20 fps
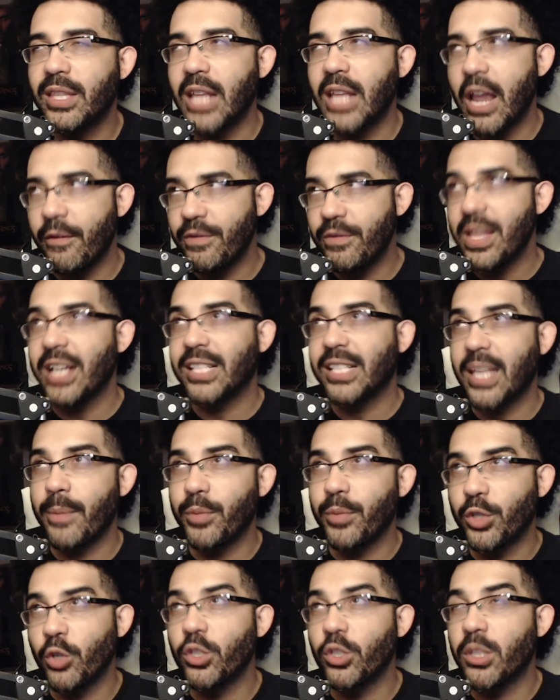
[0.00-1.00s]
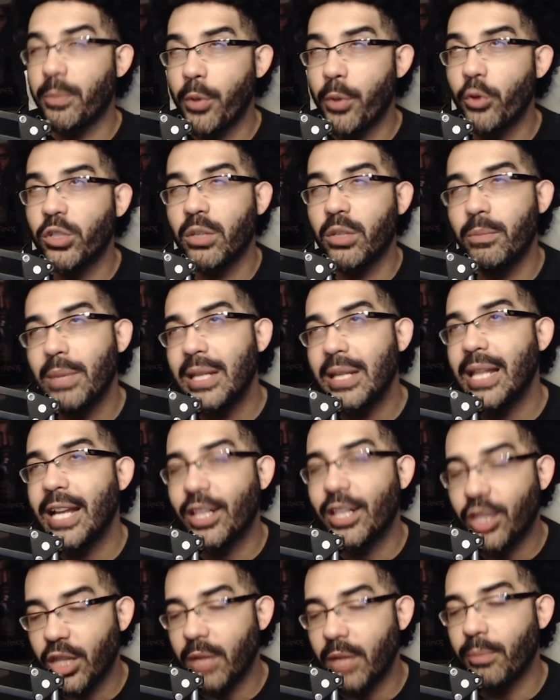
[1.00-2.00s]
If next episode's supposed to be
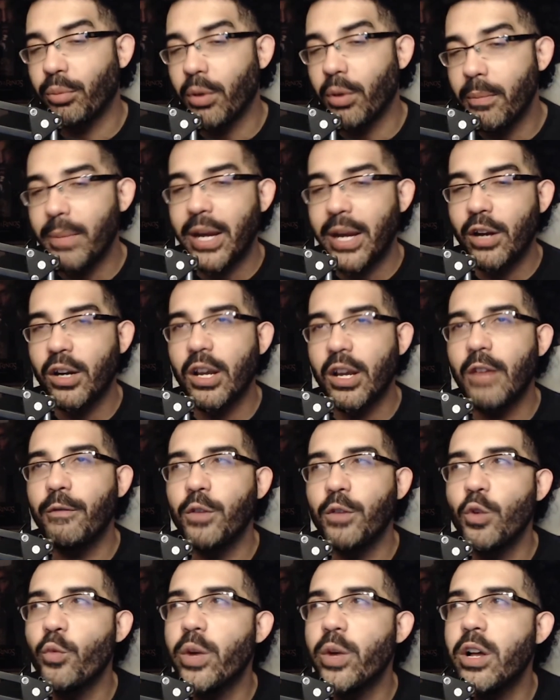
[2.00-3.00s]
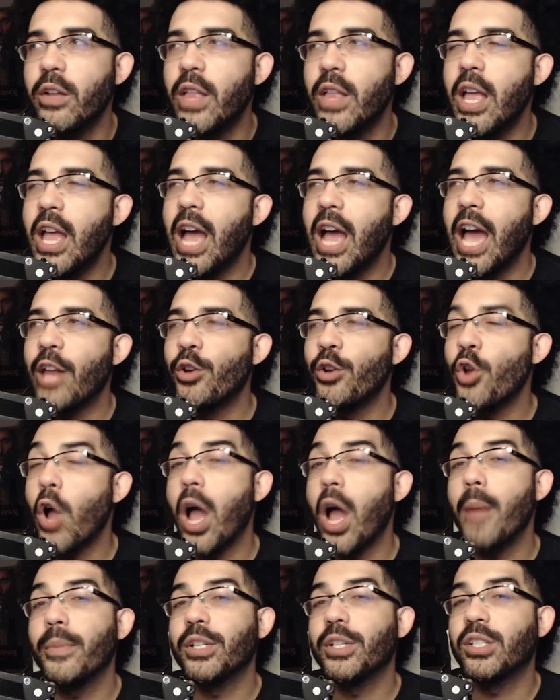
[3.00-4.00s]
like the premiere, if you will, I don't know
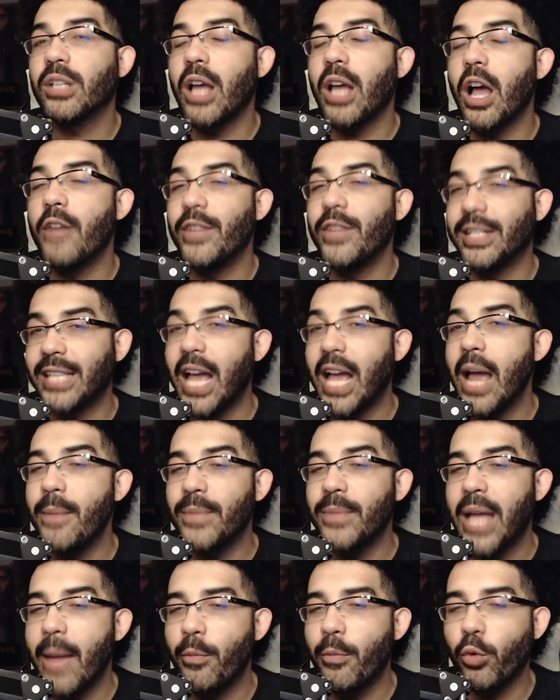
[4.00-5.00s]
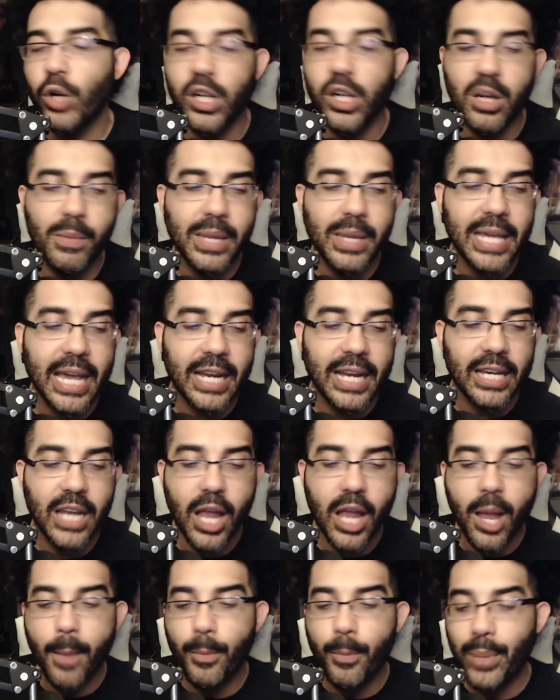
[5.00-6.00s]
how much of a time gap we're going to be getting,
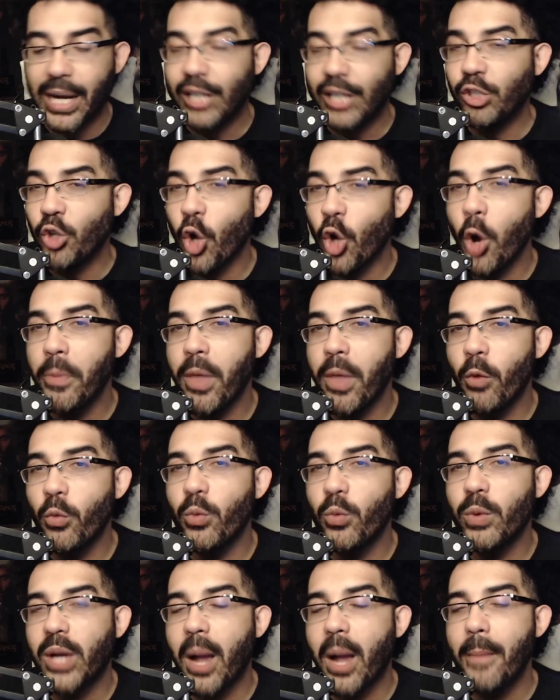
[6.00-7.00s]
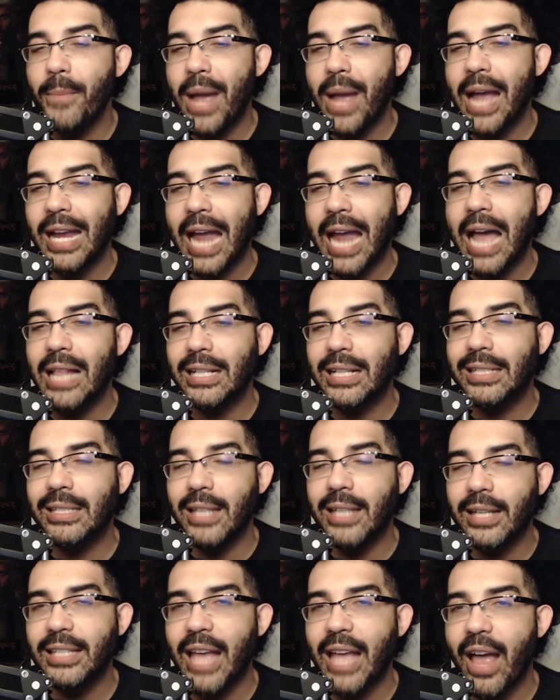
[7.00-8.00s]
but I do hope that when we come back, Alex
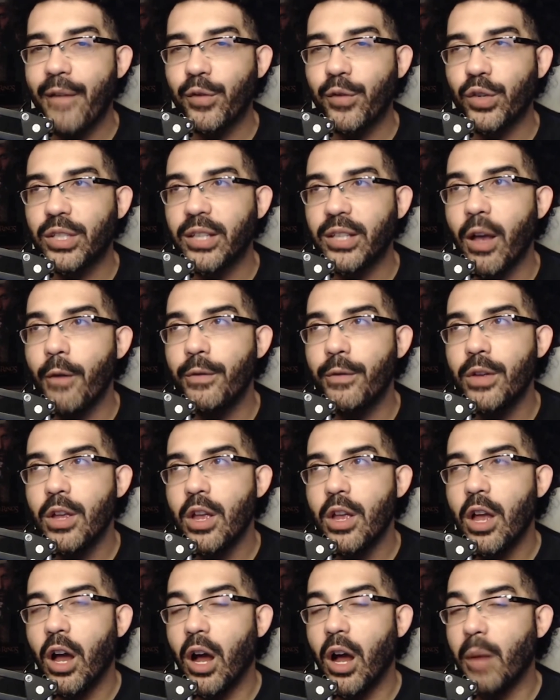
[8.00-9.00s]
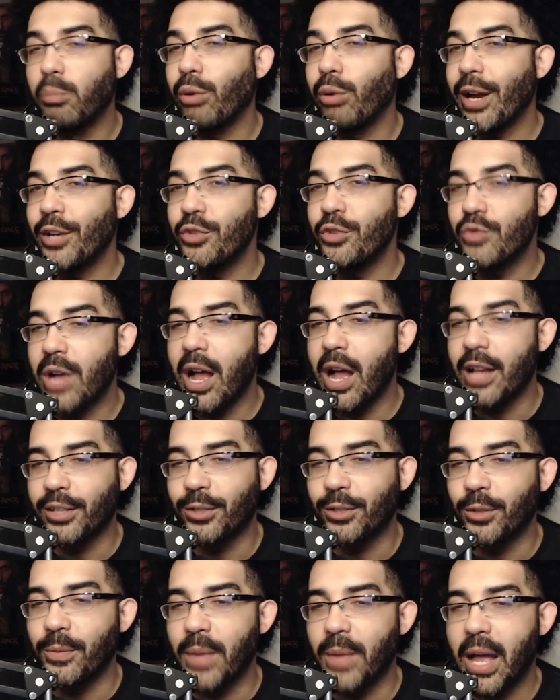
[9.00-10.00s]
does have herself a brand new
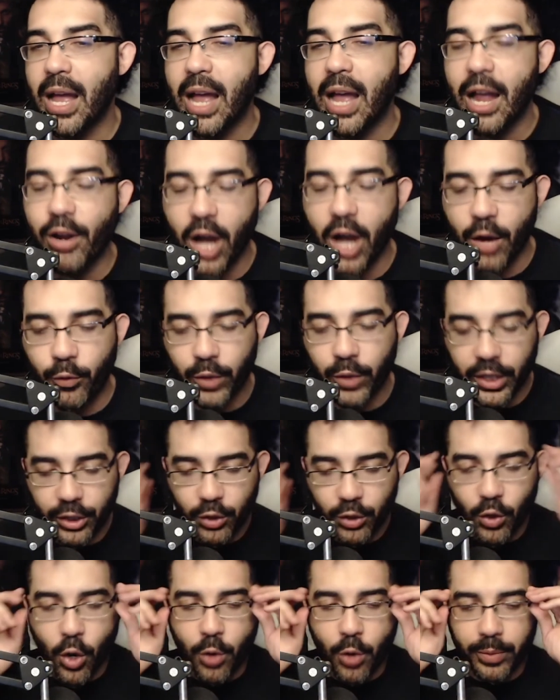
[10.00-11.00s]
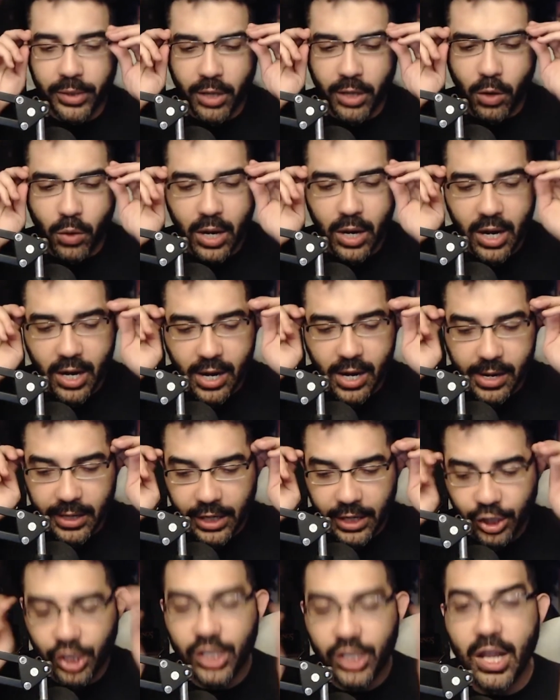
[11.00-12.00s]
costume. I really do hope so,
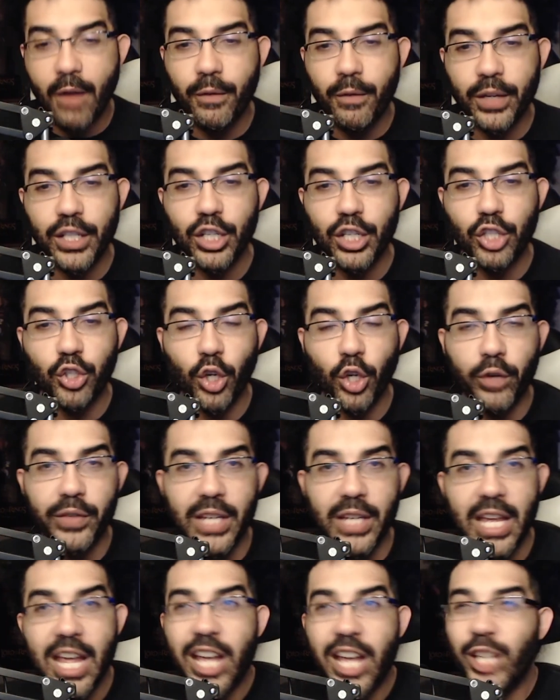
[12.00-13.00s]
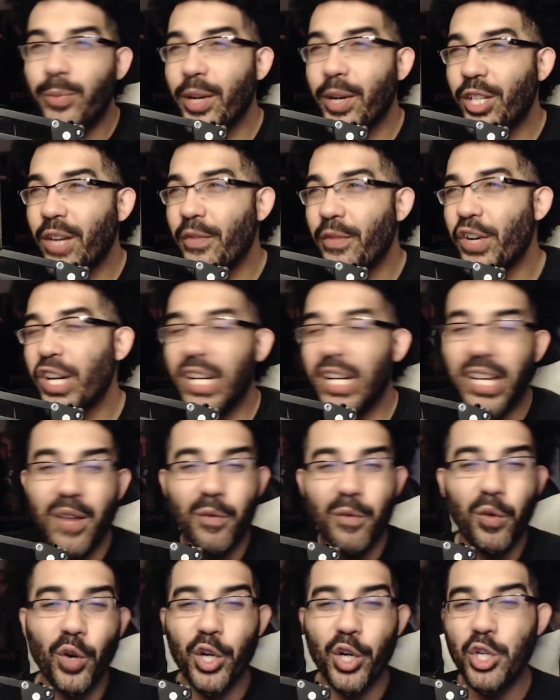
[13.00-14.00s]
because she definitely deserves it, especially if you're going to give
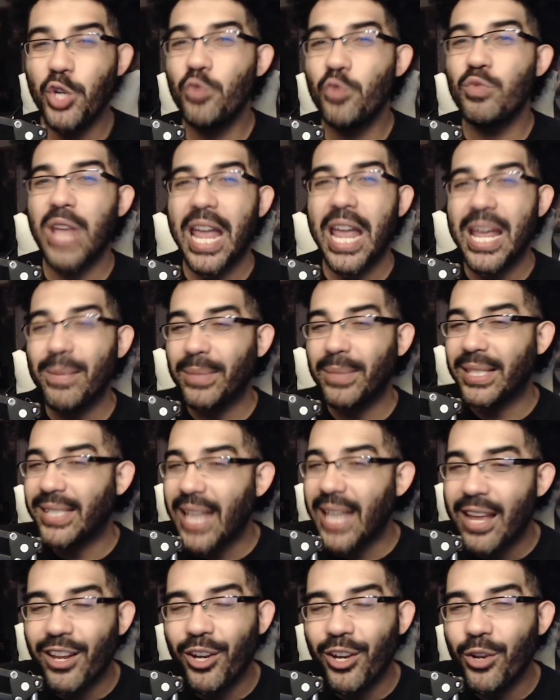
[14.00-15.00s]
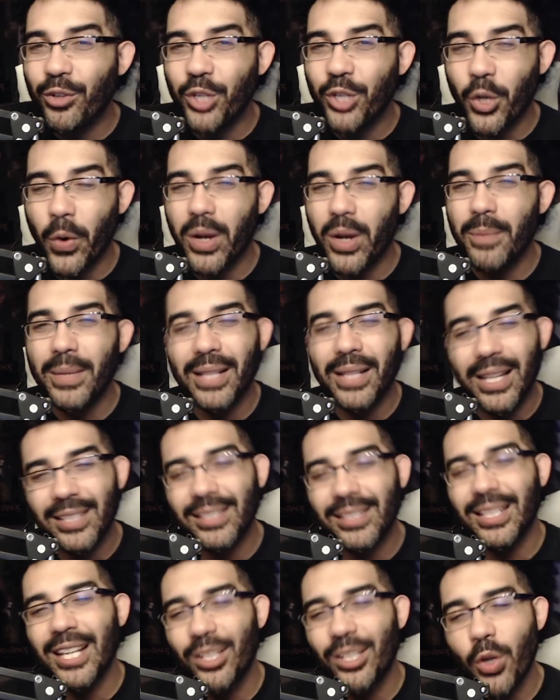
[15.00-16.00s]
her a new name, Sentinel, you know what I mean? Let's
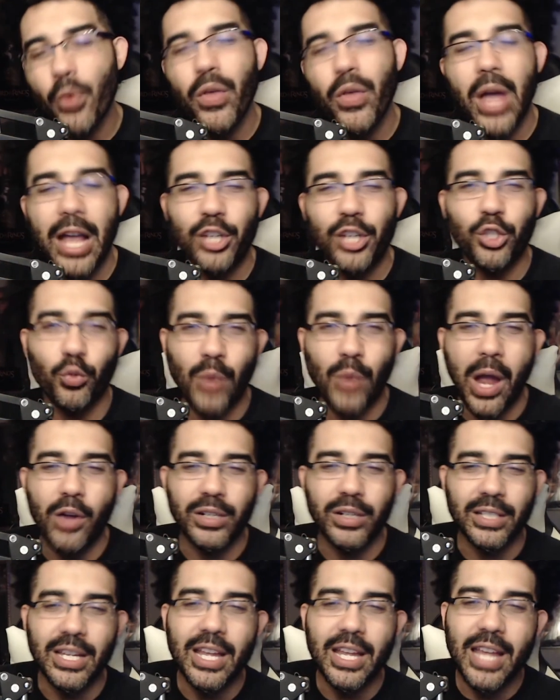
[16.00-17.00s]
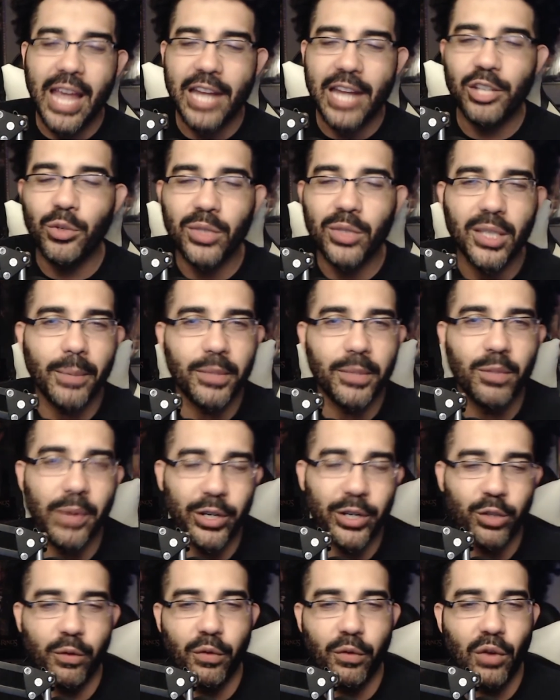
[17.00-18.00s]
go the extra route and do something
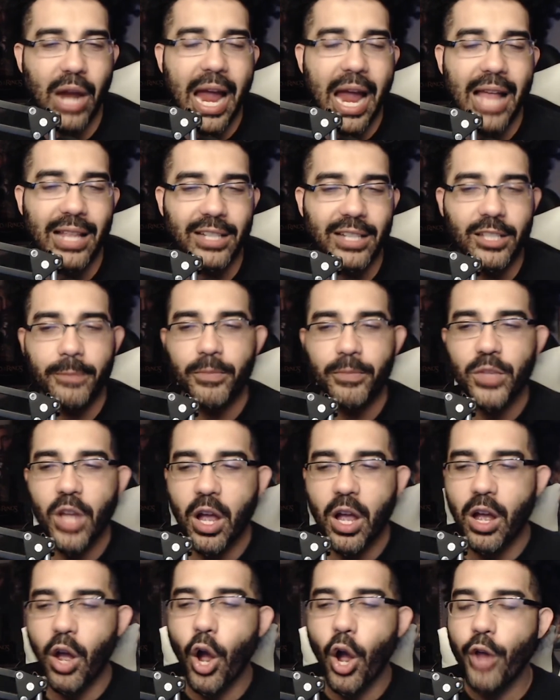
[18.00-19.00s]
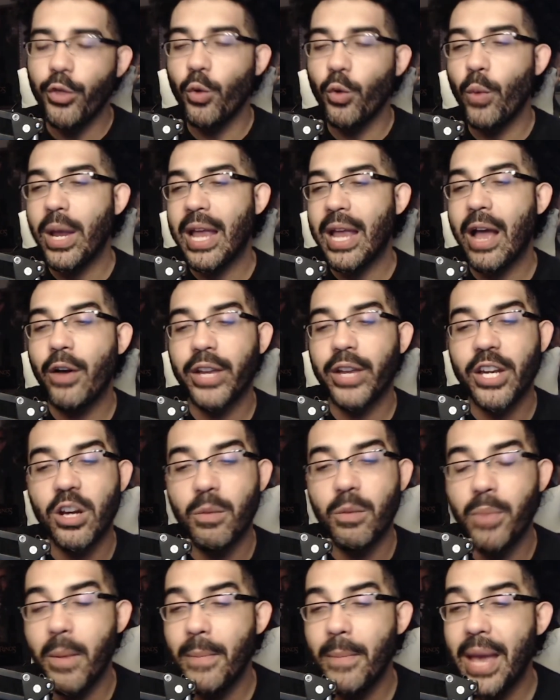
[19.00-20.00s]
special for Alex on the way out here.
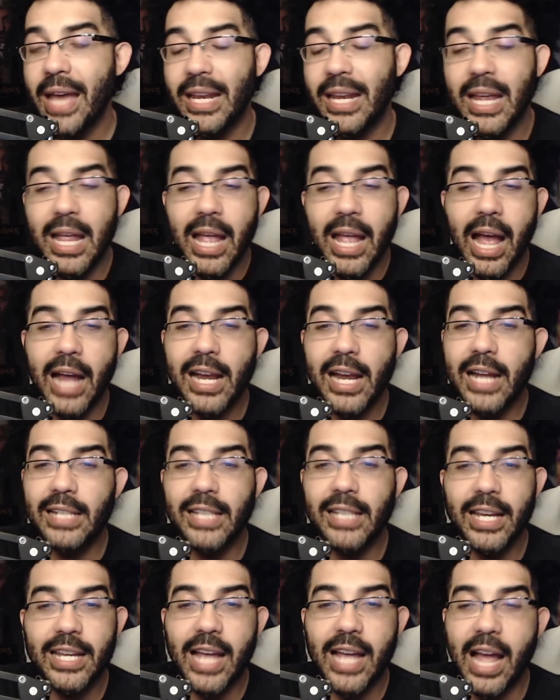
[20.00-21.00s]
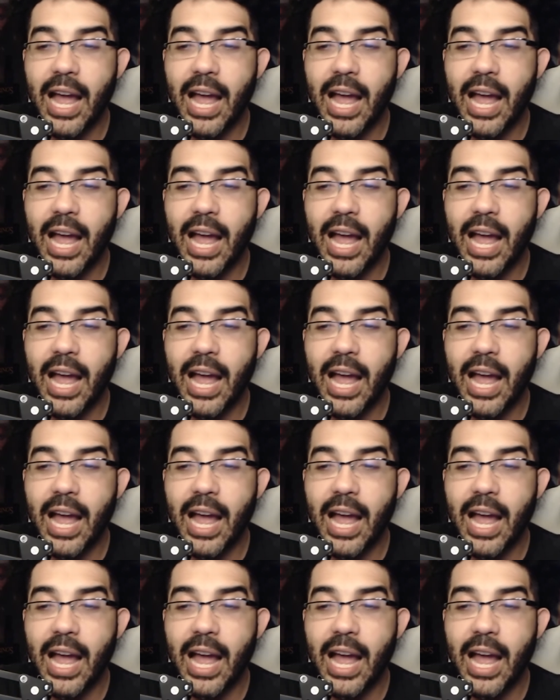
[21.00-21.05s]
But man, I got to tell you,